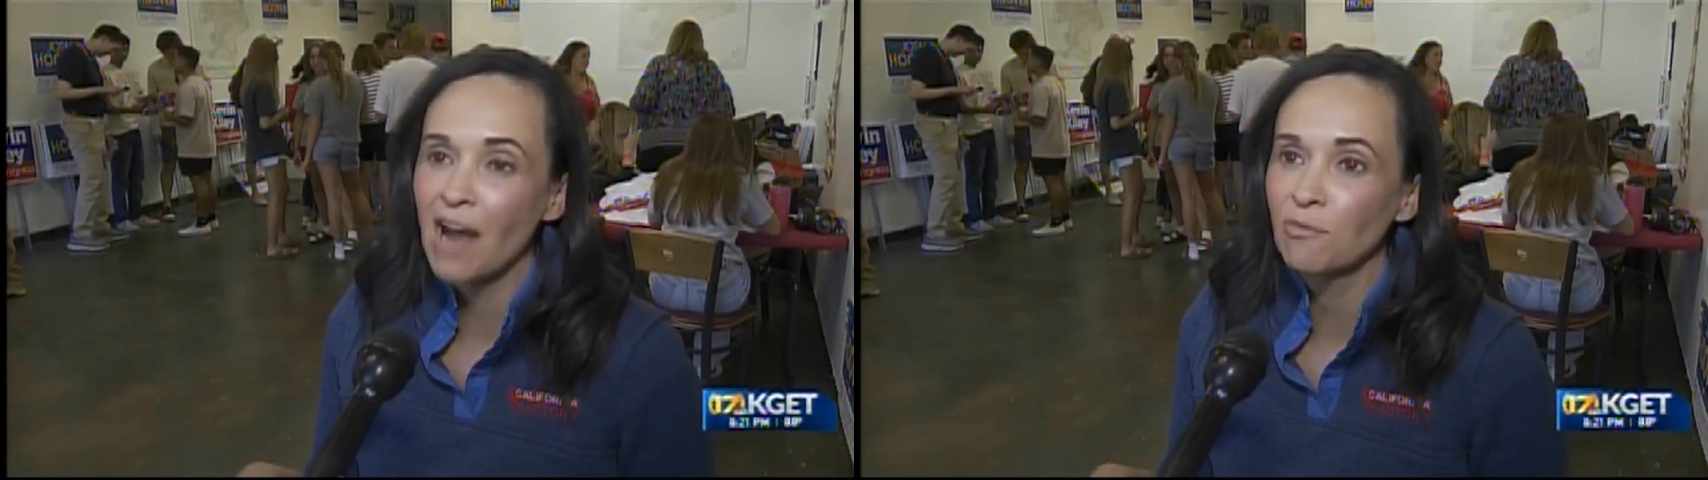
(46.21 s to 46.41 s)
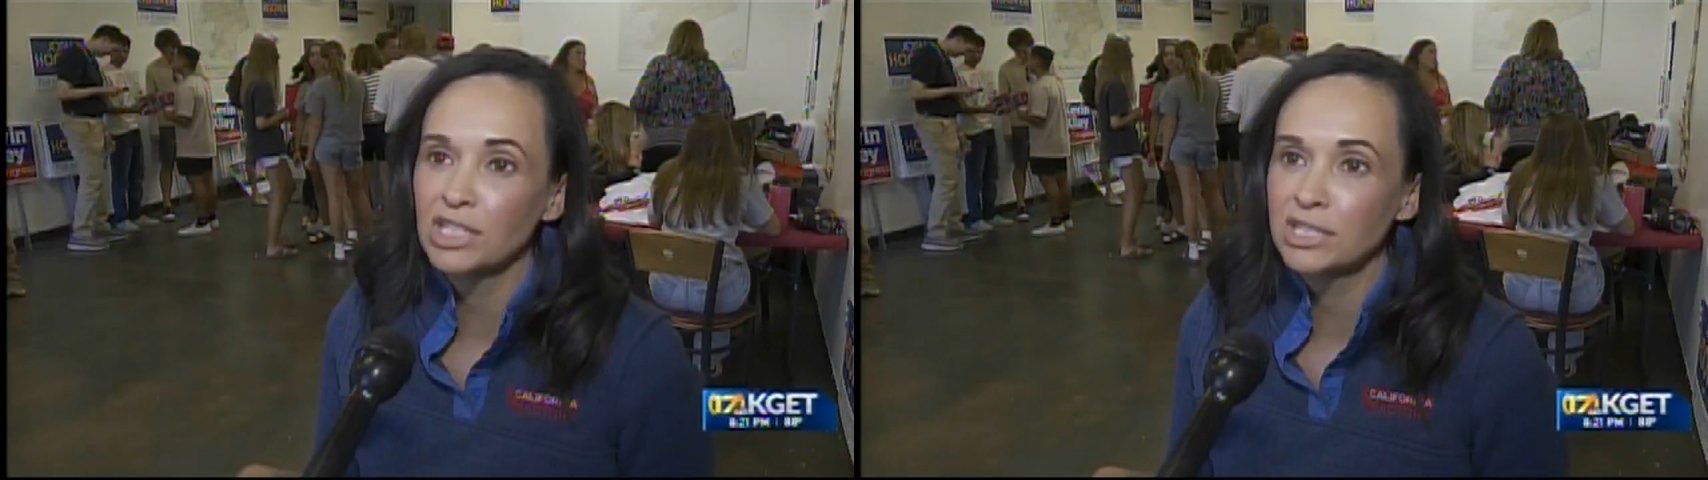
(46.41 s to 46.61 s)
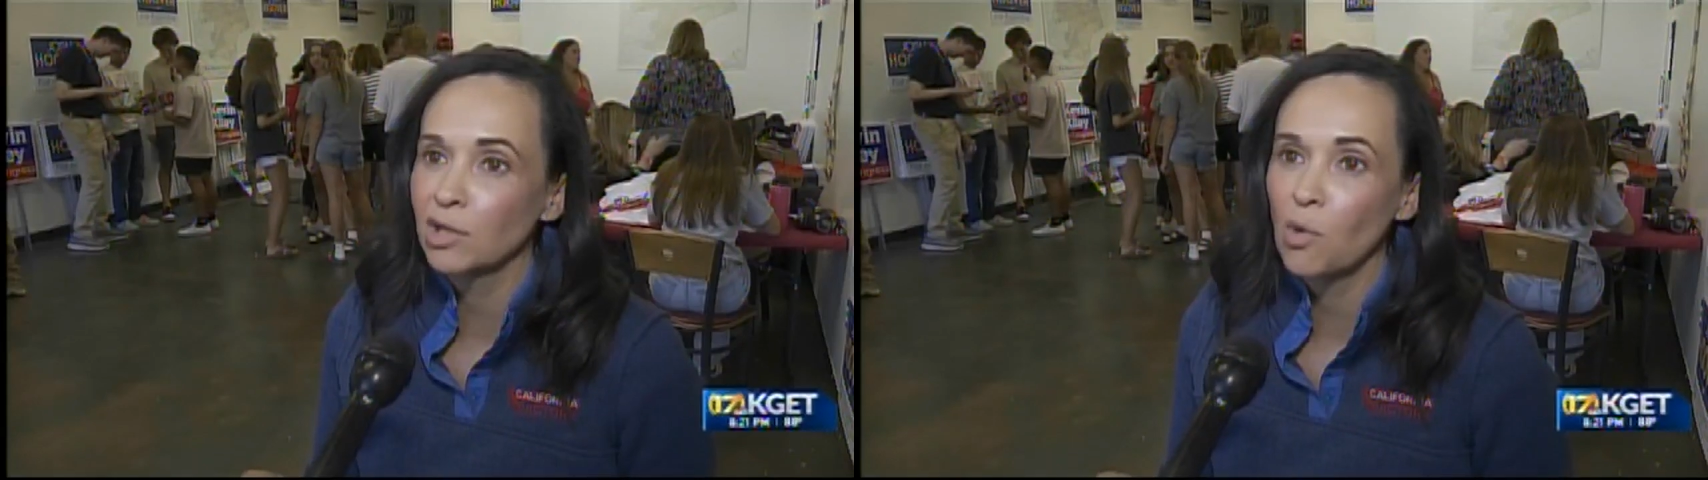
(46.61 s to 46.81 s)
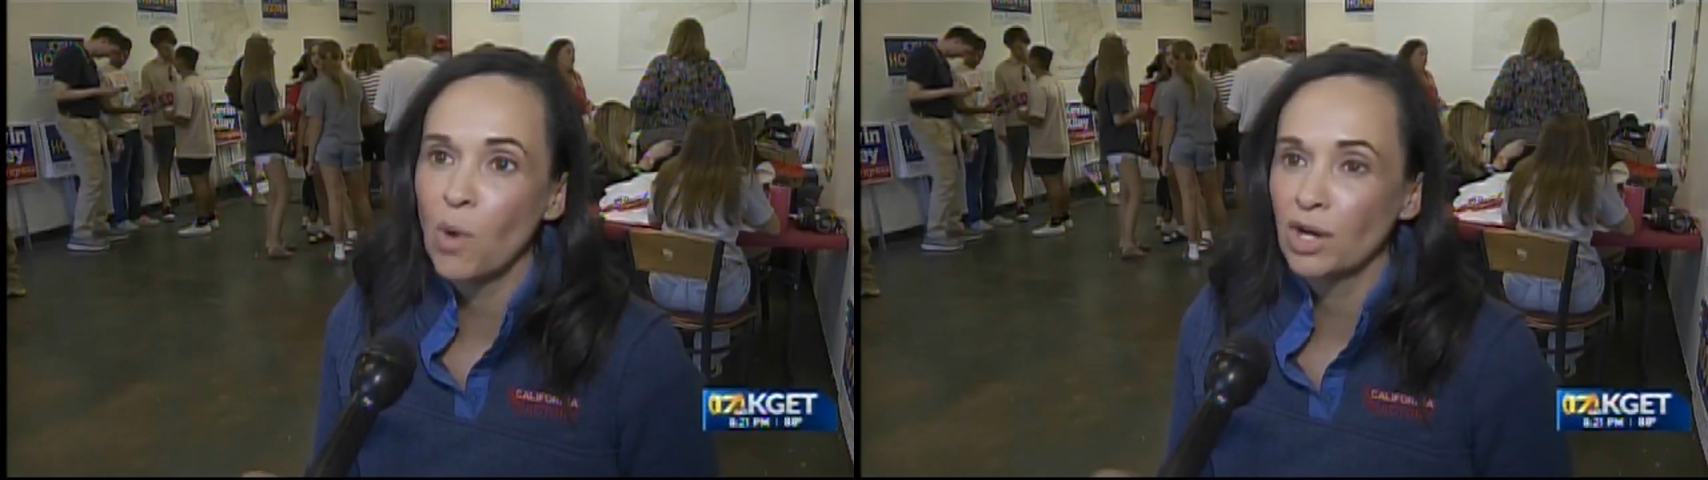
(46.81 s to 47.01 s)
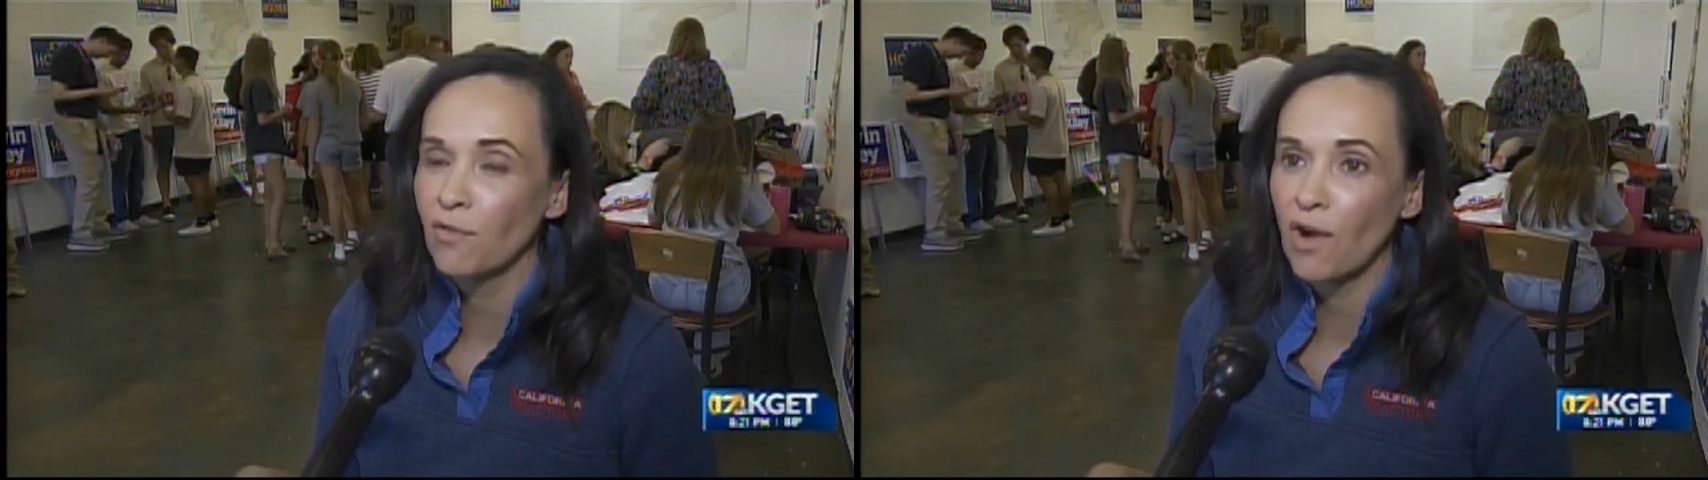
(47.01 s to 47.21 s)
every single
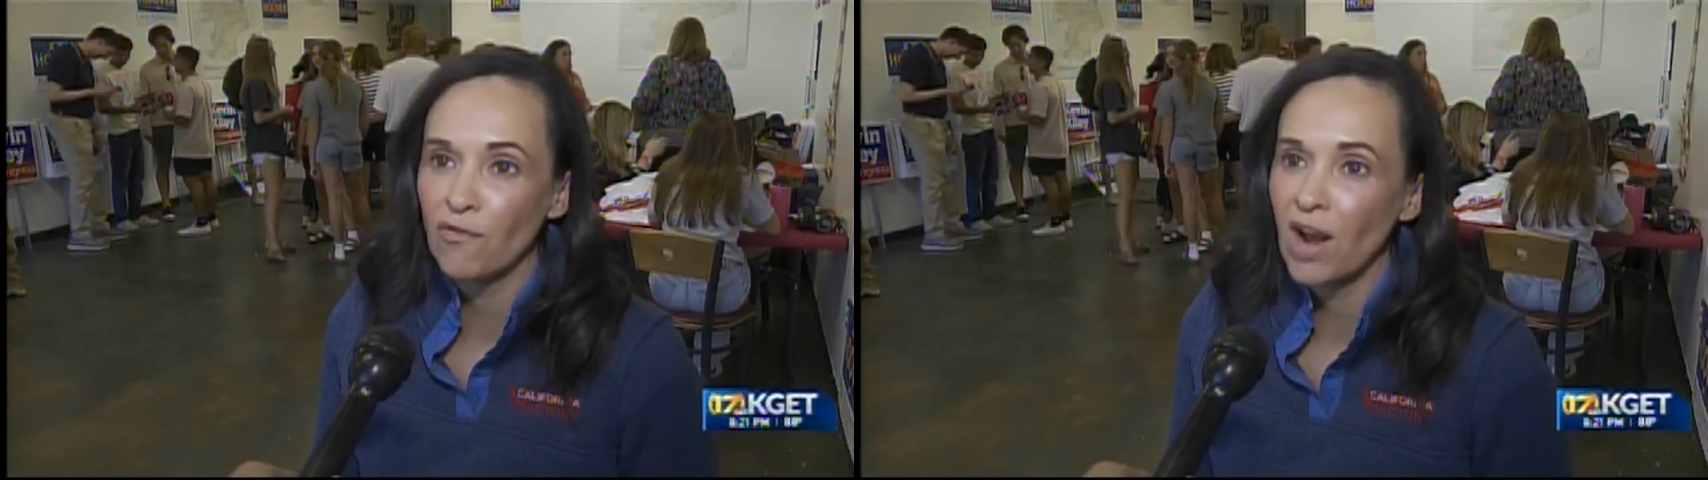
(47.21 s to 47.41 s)
one of our